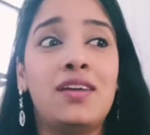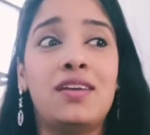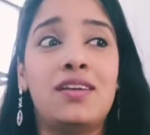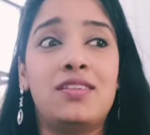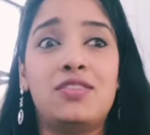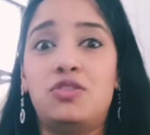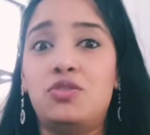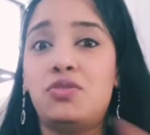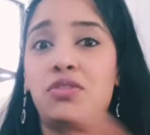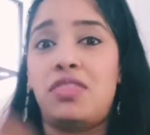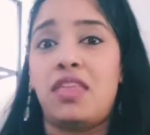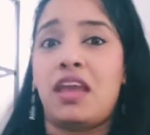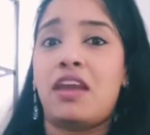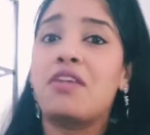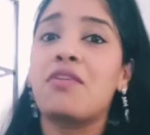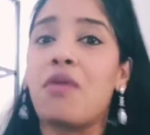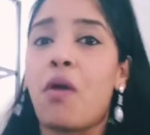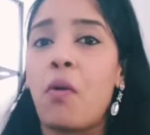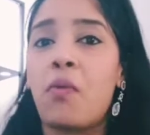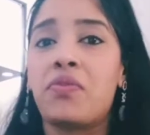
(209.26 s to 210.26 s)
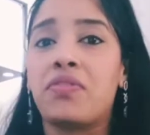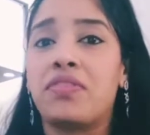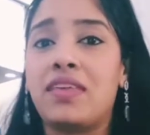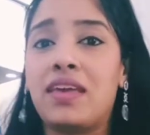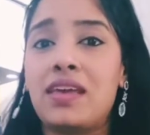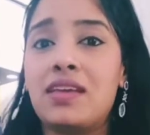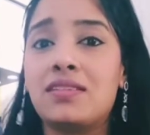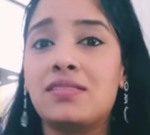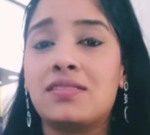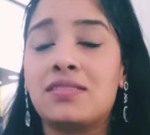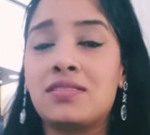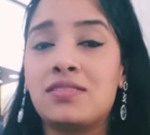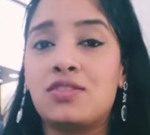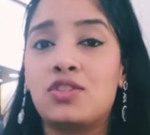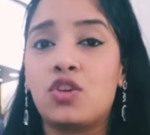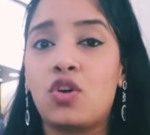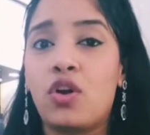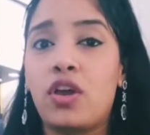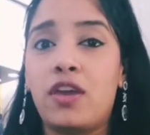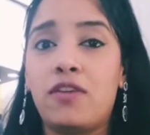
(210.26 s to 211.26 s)
do their own things.
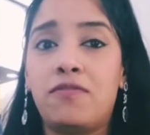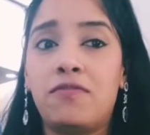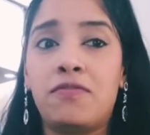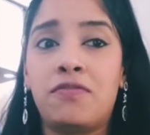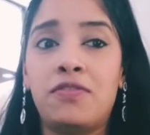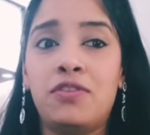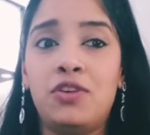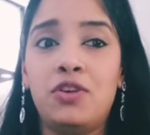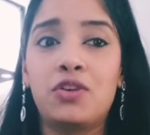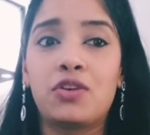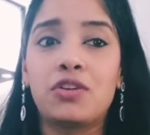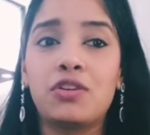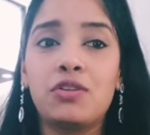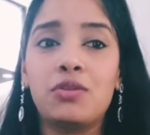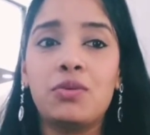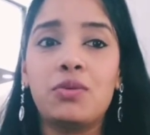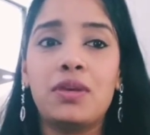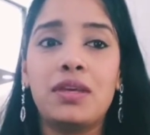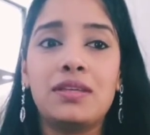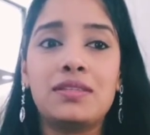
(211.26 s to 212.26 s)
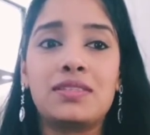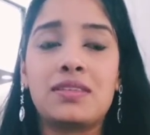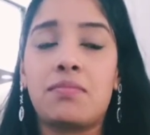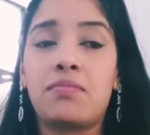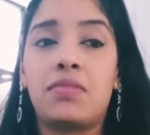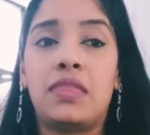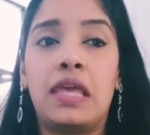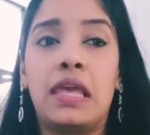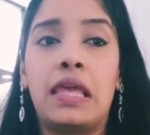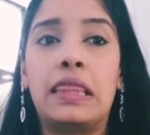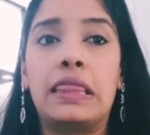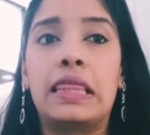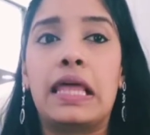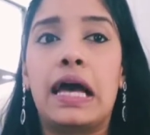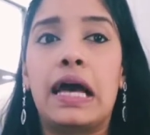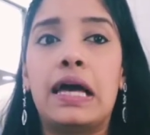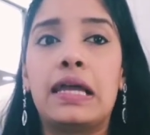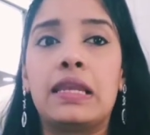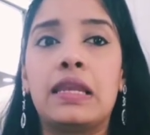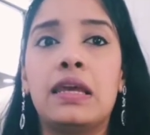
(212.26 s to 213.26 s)
So if you're doing something
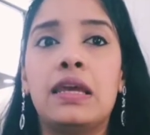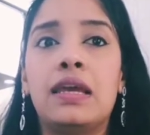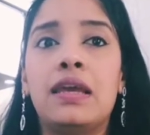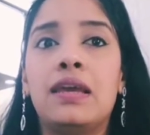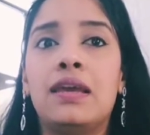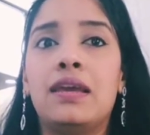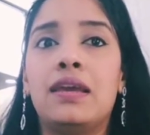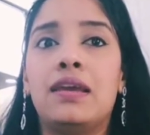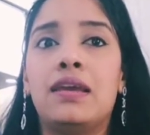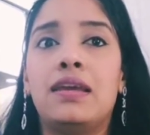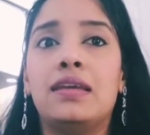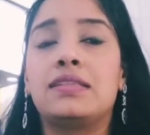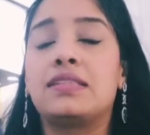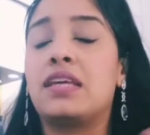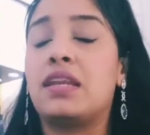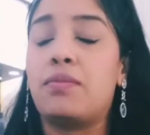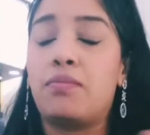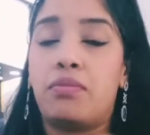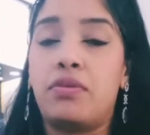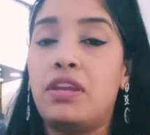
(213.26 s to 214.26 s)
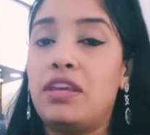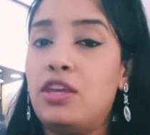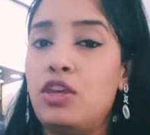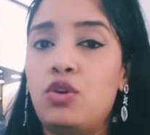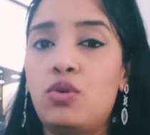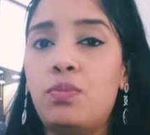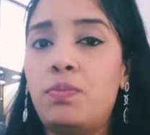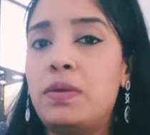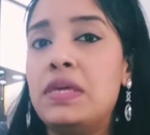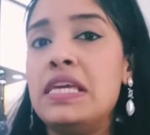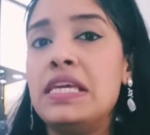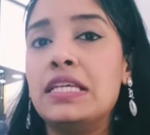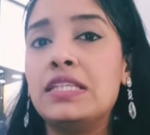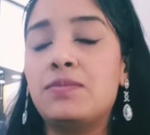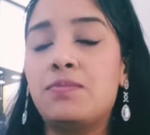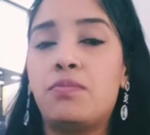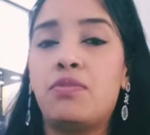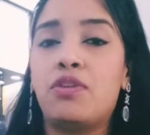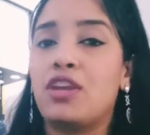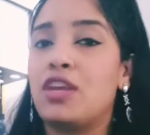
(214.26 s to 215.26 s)
that is going to bring you peace,
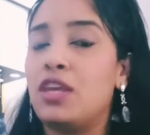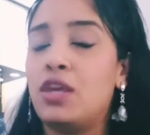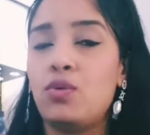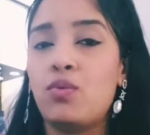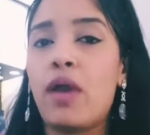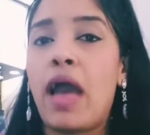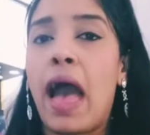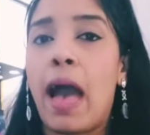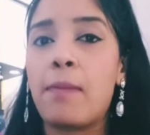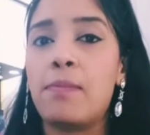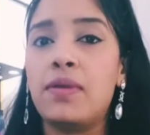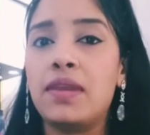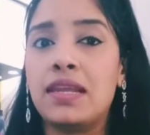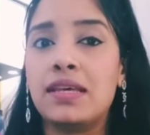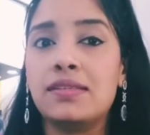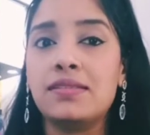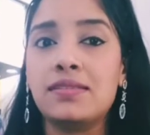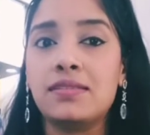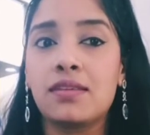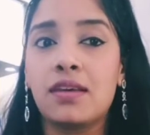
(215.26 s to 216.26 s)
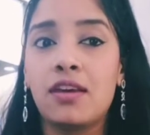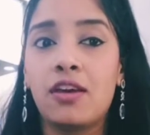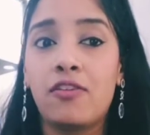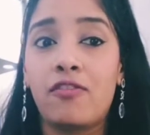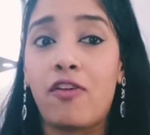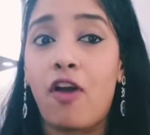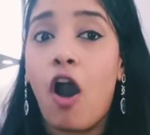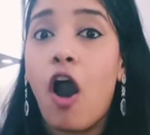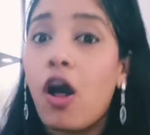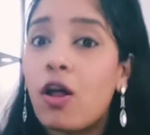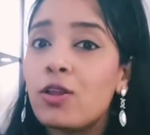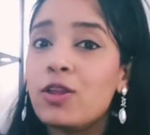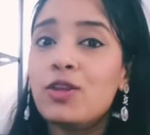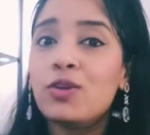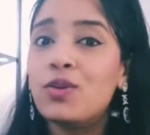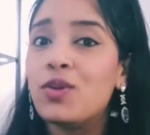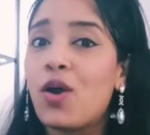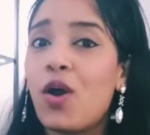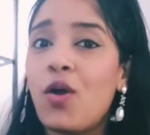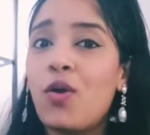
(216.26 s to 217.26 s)
bring you happiness, for all
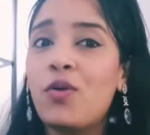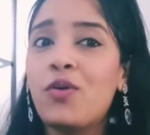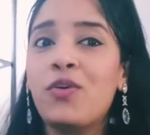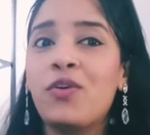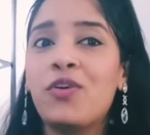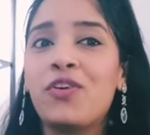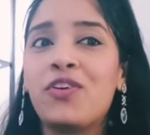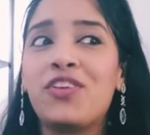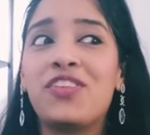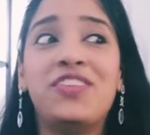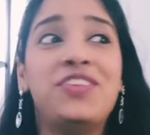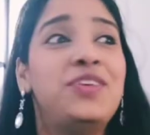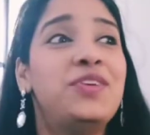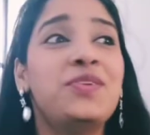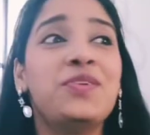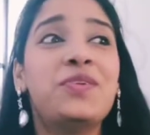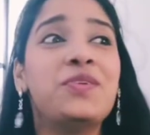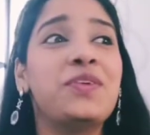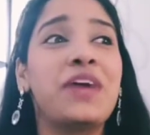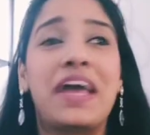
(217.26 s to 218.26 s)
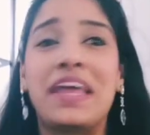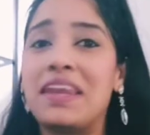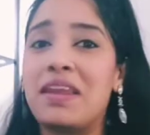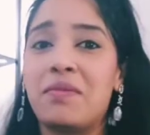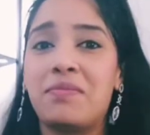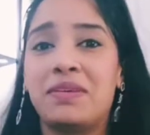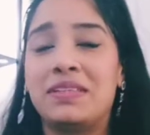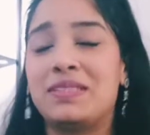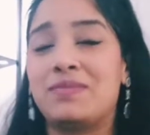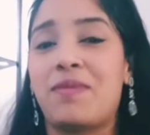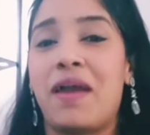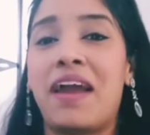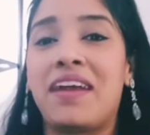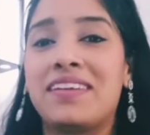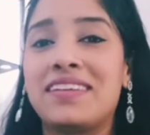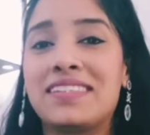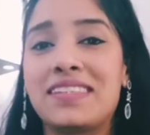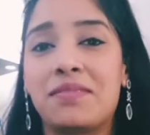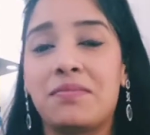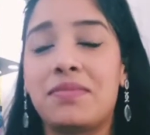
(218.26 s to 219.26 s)
you know, you end up
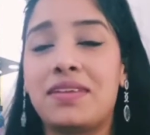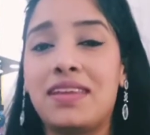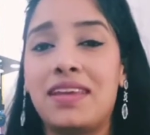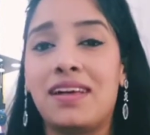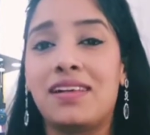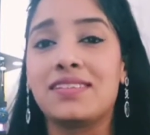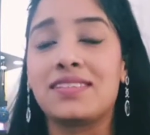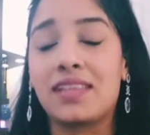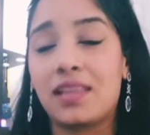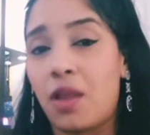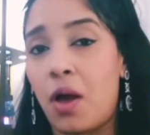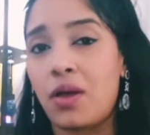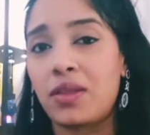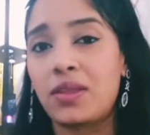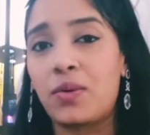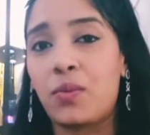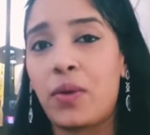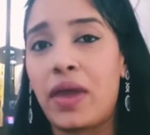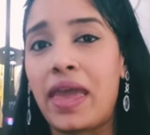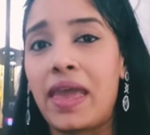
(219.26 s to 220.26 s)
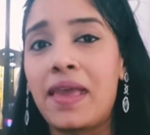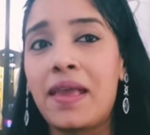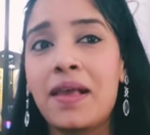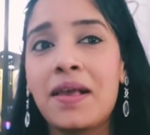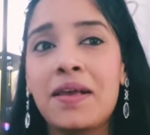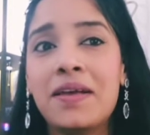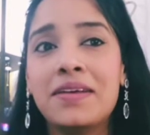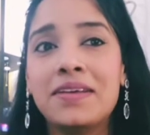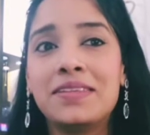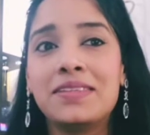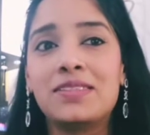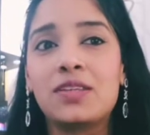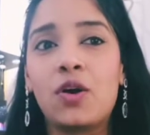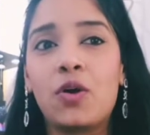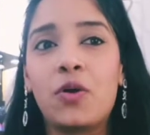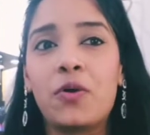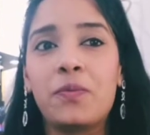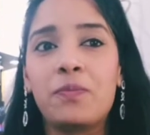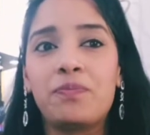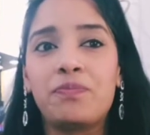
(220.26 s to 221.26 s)
inspiring somebody else along the way.
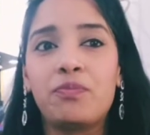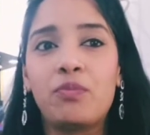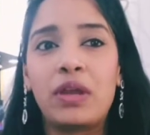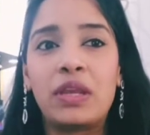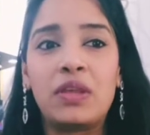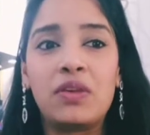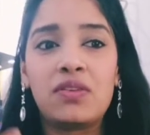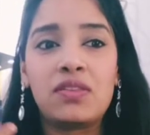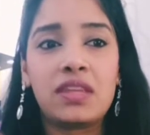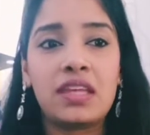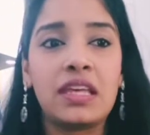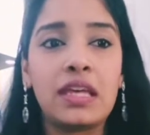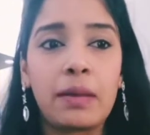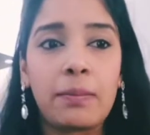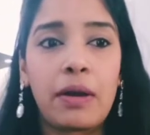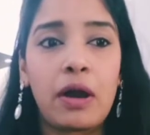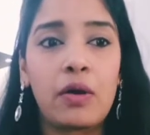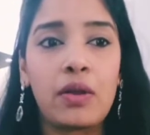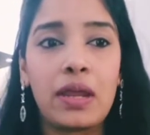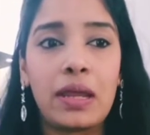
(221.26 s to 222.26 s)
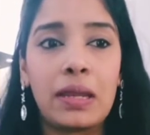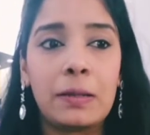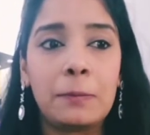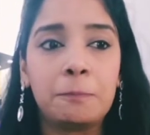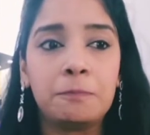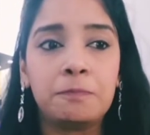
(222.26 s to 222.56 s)
So when you think about it,